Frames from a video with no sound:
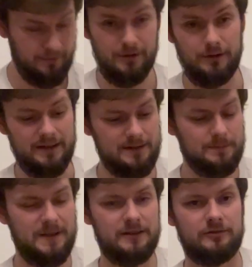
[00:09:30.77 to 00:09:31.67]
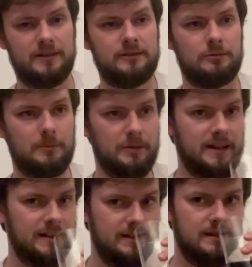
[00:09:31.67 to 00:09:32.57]
know, this has been a strange one, but
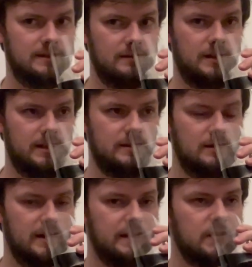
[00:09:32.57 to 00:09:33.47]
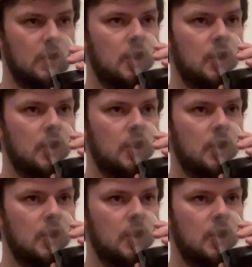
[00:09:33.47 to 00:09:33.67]
it is nice.